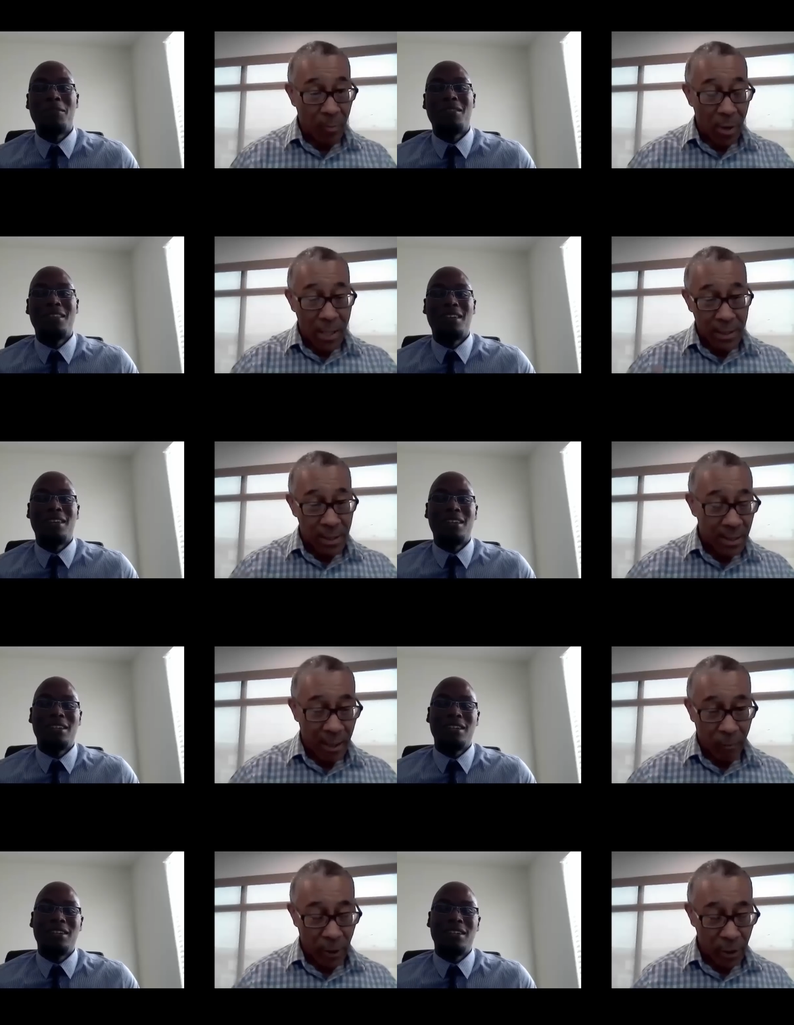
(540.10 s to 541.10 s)
Speaker 1: the process
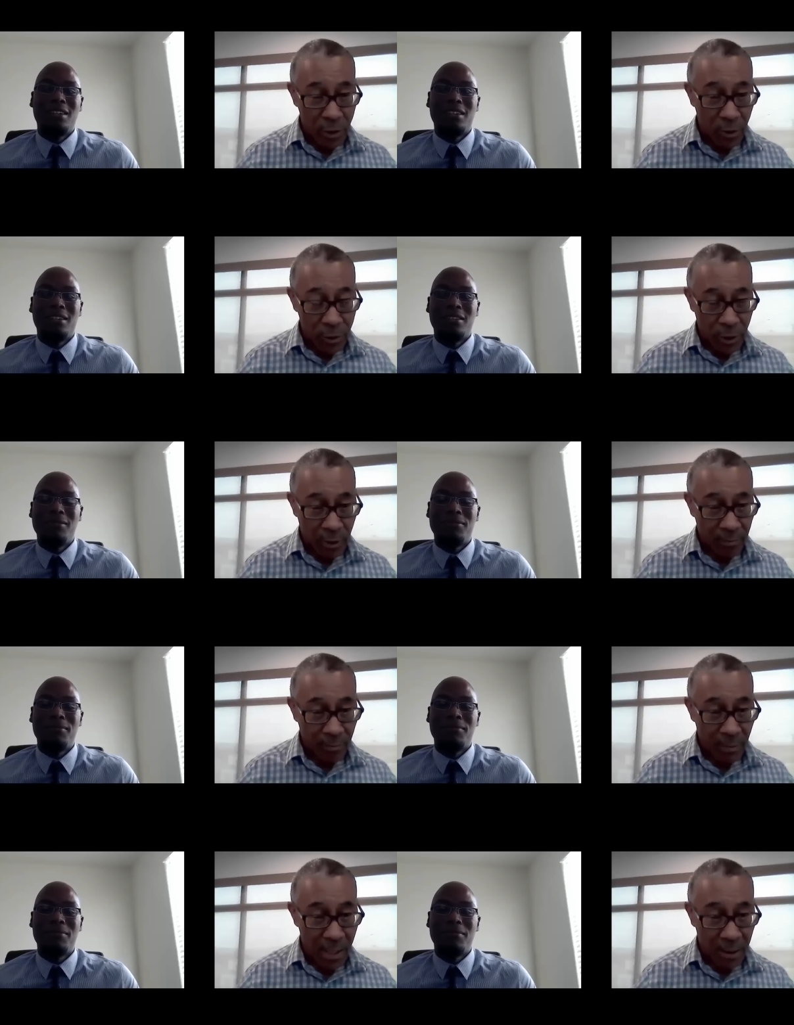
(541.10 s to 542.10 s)
that we showed you
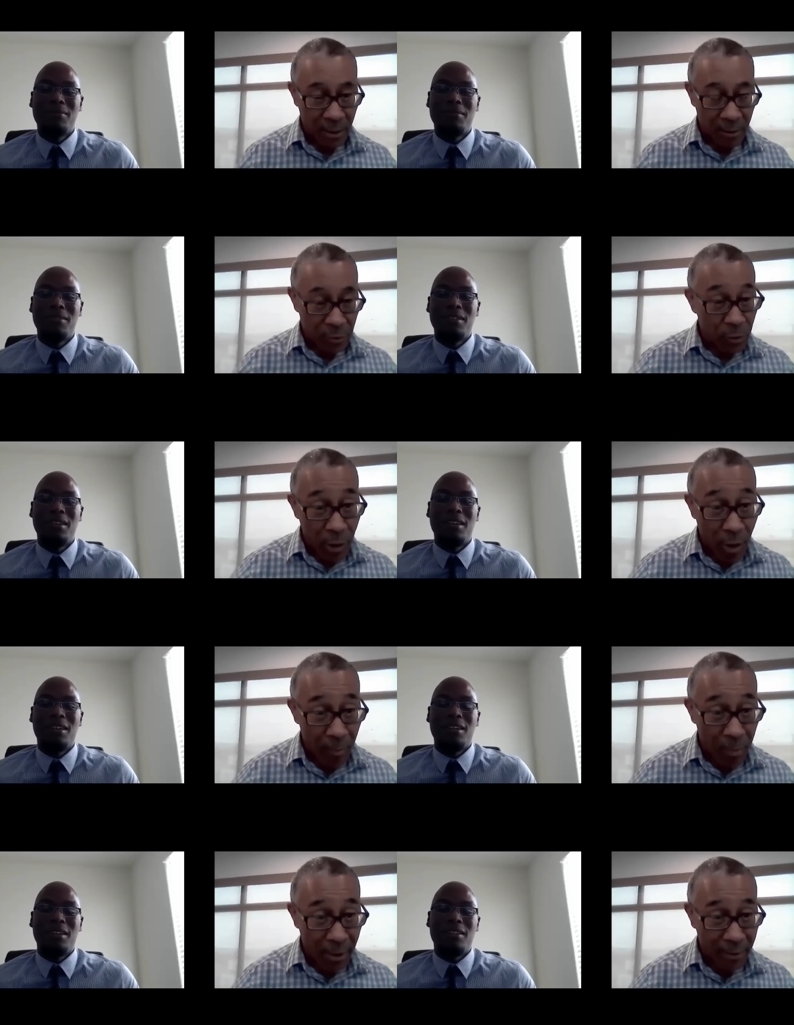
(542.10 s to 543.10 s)
how to do the
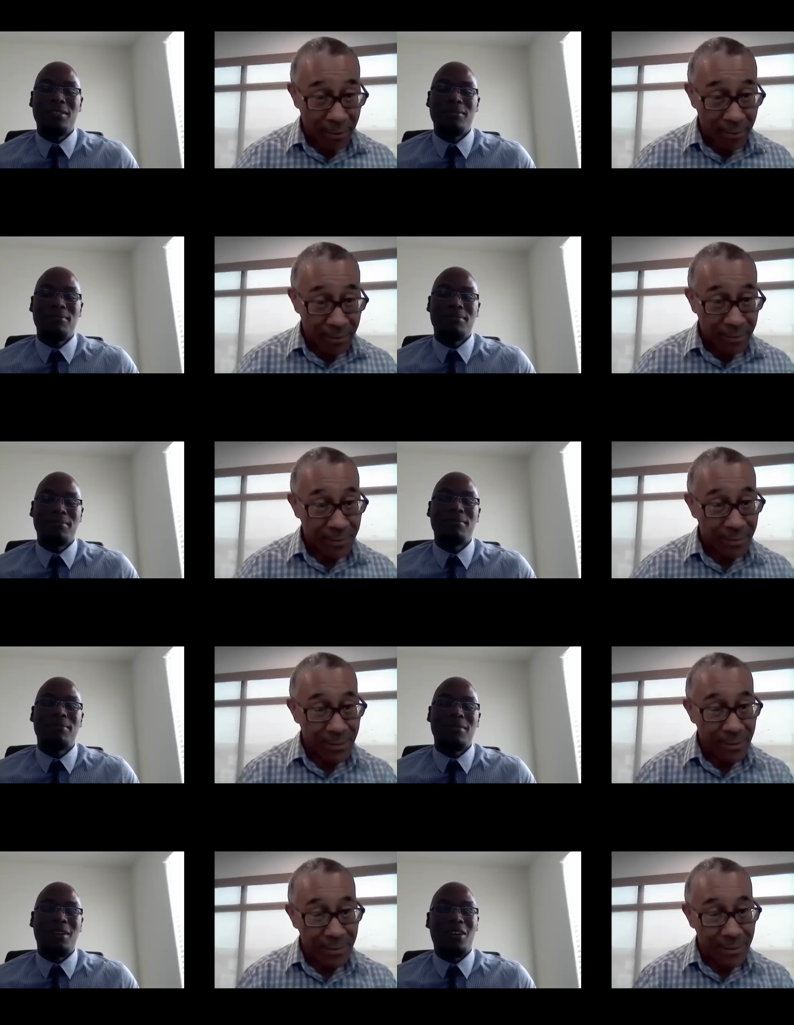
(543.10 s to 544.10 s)
hard part.
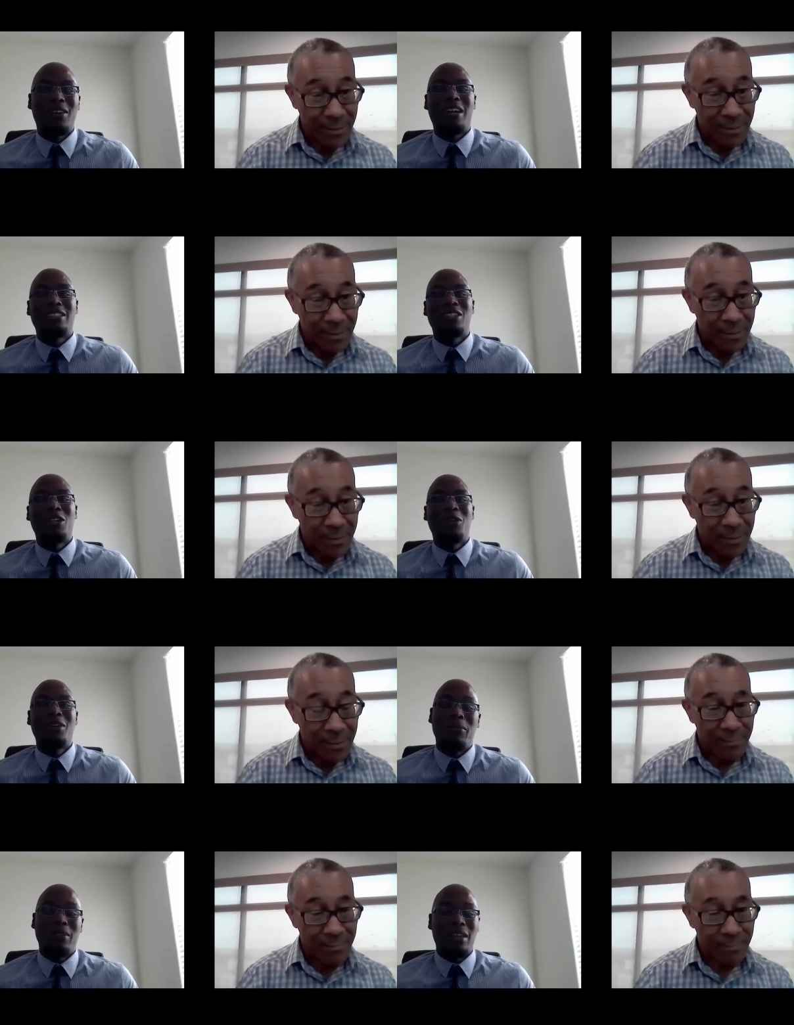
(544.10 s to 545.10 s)
Okay, so
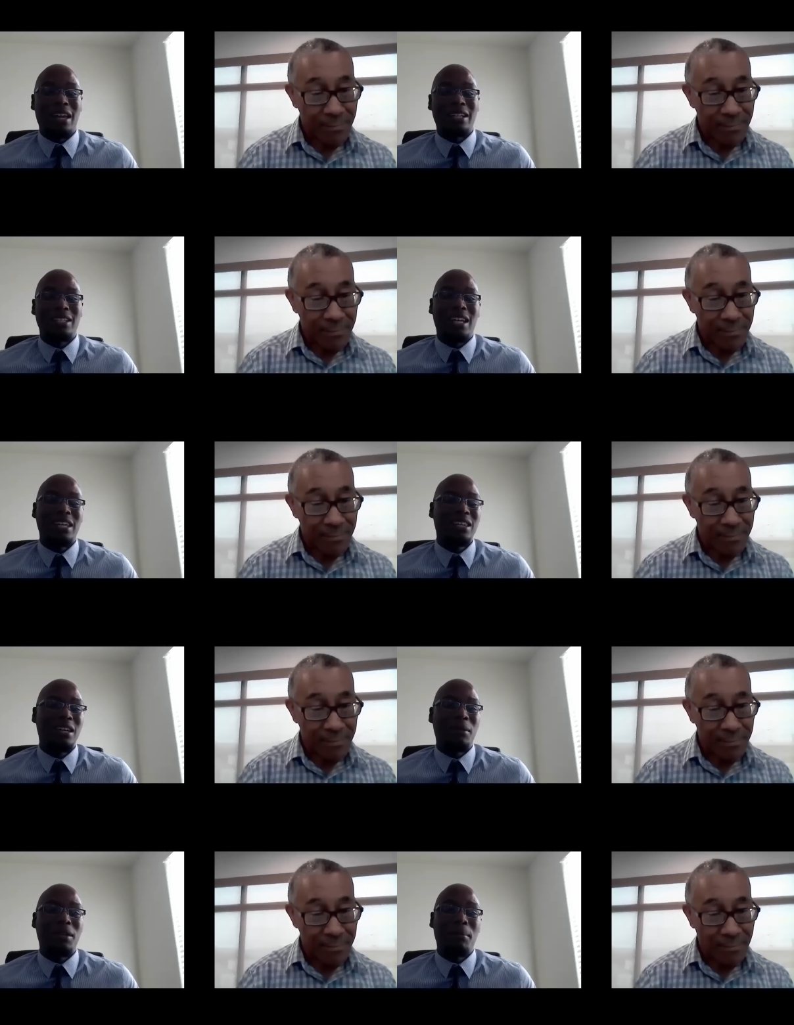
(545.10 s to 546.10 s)
Speaker 2: like I said, I did the the
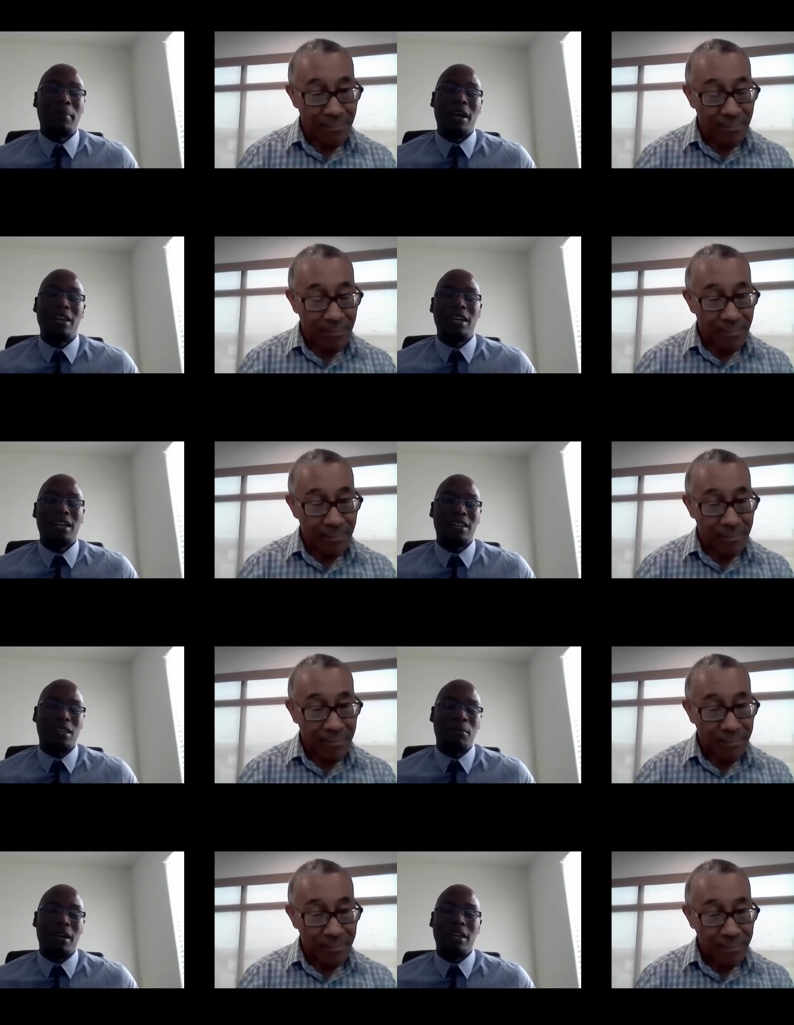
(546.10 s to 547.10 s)
mailing the
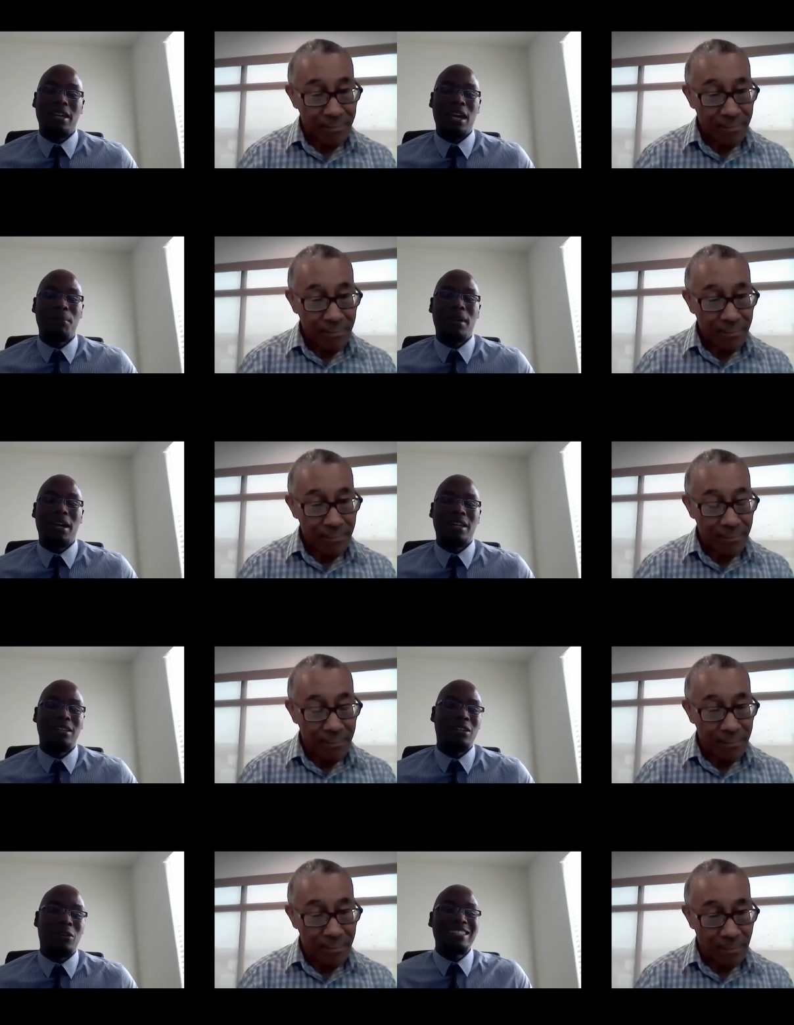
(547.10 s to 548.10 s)
mailing campaign. You
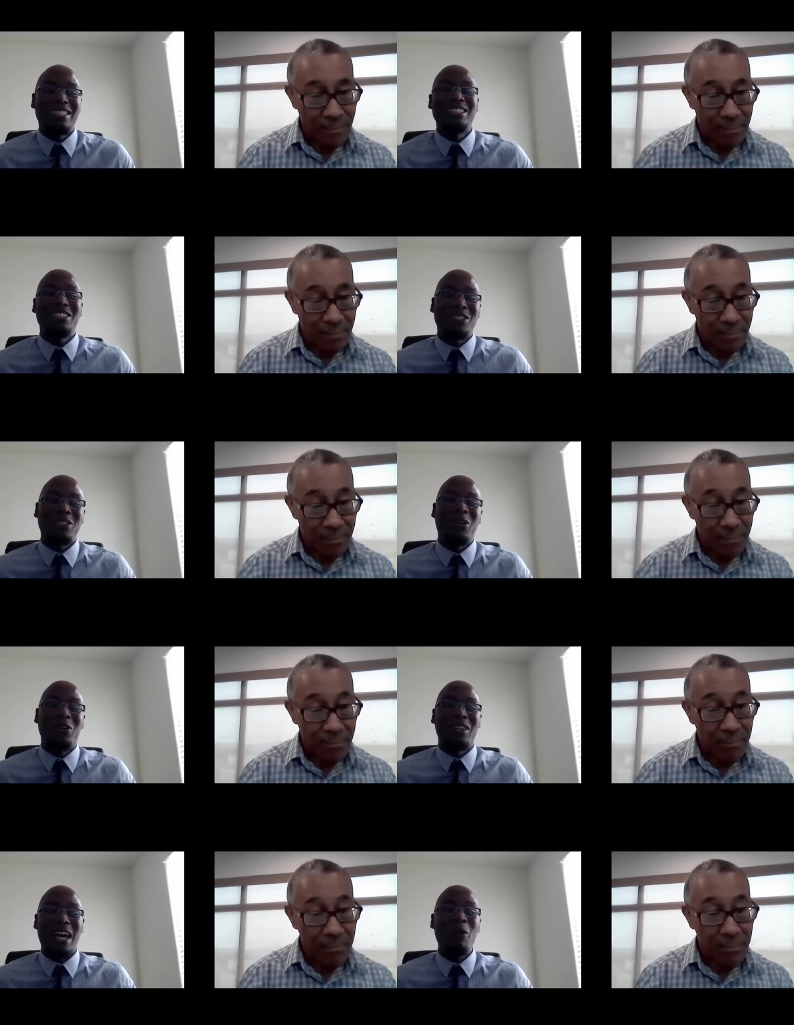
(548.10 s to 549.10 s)
know, so
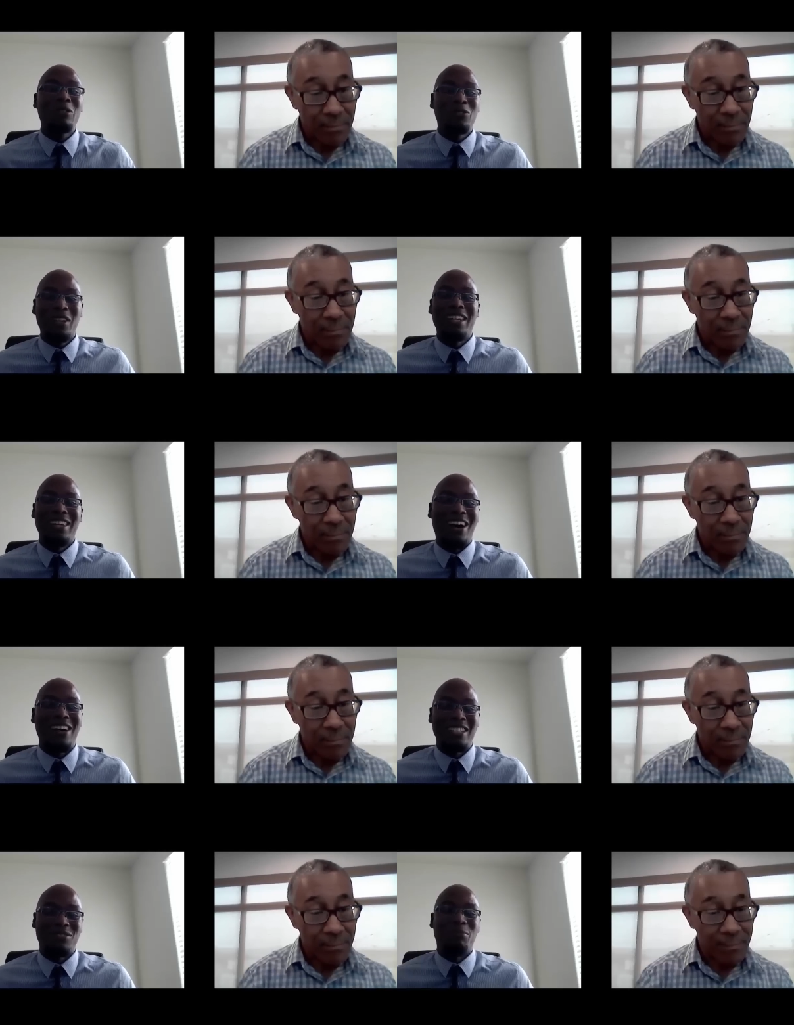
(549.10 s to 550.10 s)
that was really the hardest,
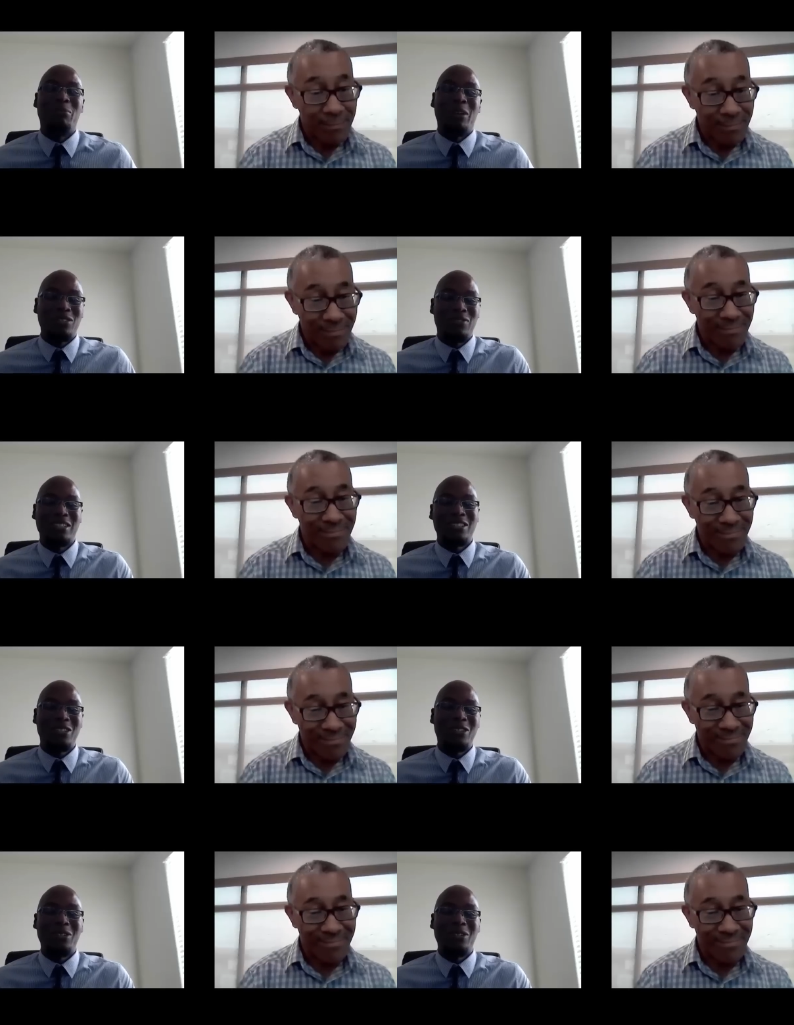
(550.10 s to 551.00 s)
most physical,